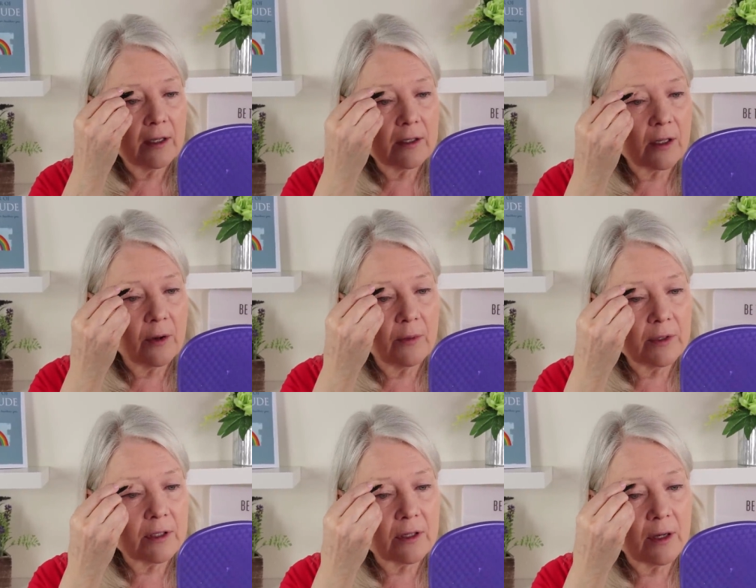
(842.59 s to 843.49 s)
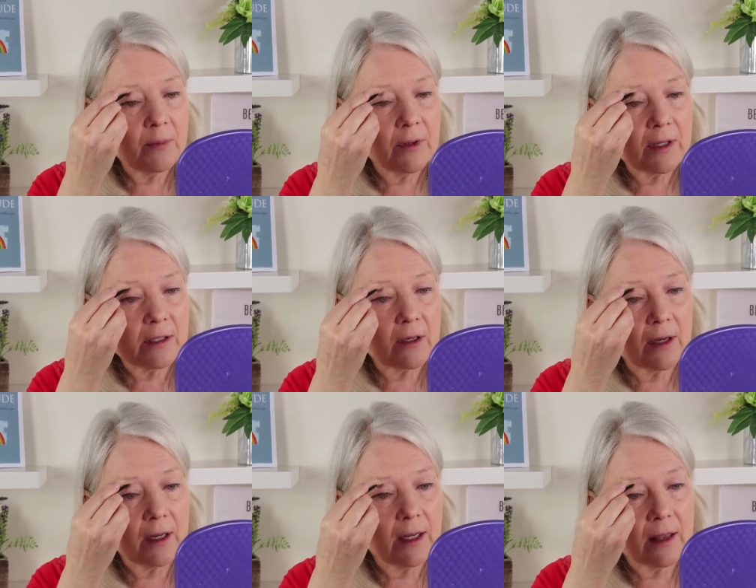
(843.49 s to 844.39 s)
So we're just going to put this
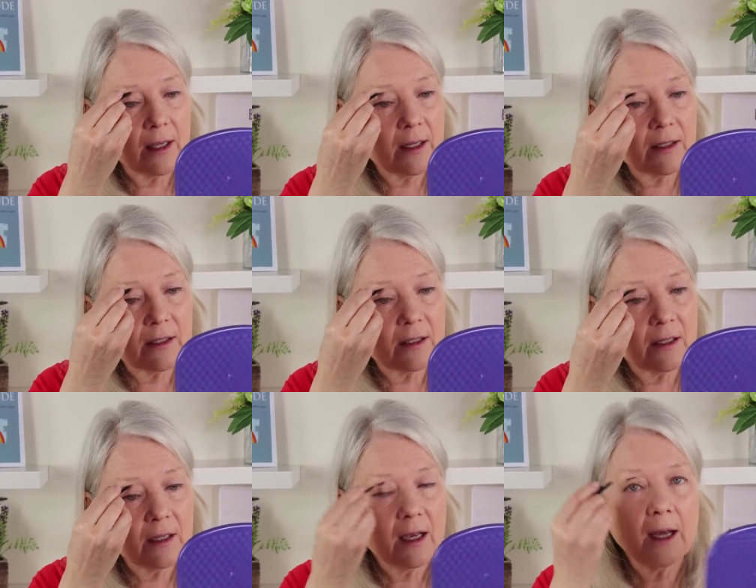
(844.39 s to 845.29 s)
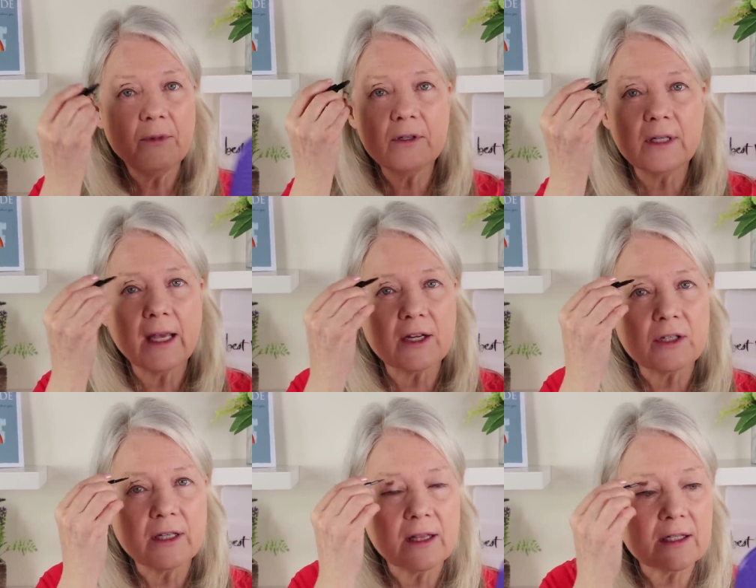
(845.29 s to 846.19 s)
on like this. I'm using
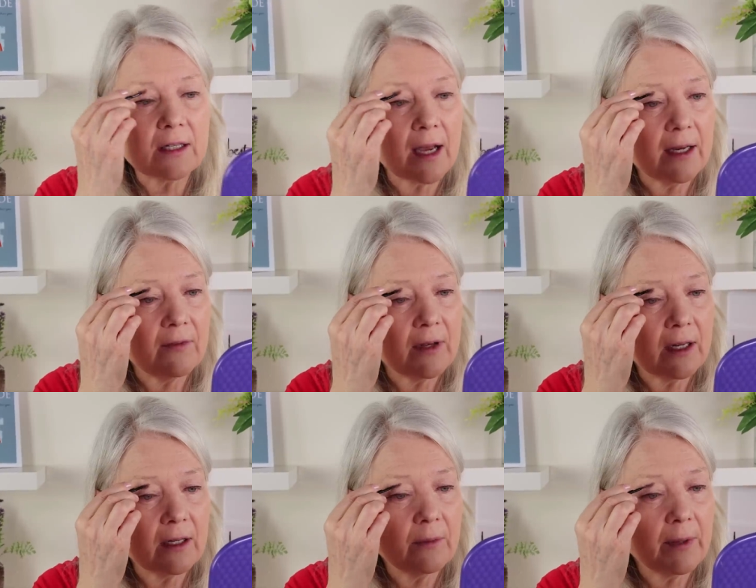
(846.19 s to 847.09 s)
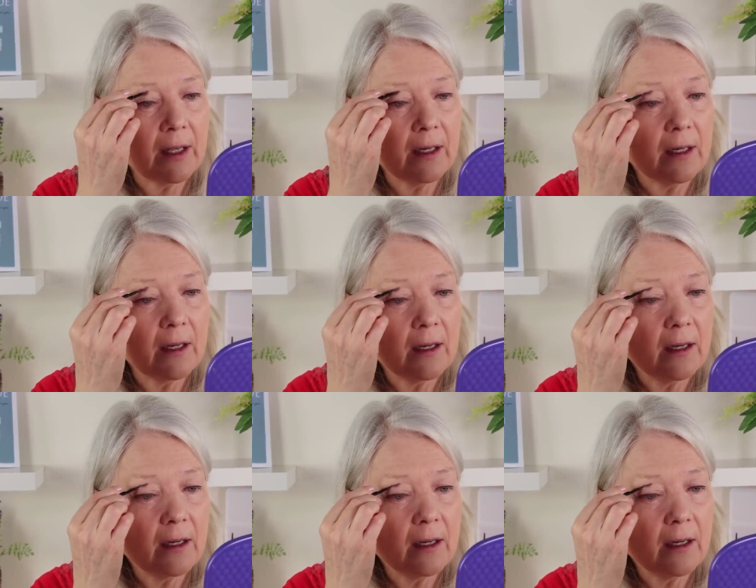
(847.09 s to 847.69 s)
actually the side of it a little bit.